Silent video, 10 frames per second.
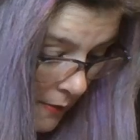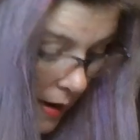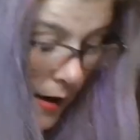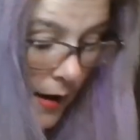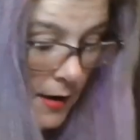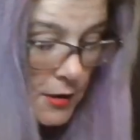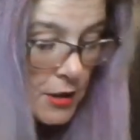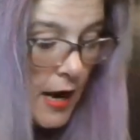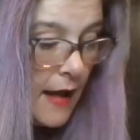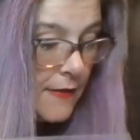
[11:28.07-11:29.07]
mirage.
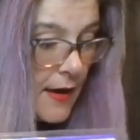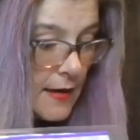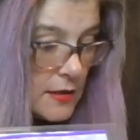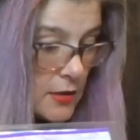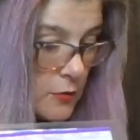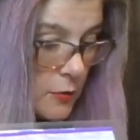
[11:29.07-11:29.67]
That's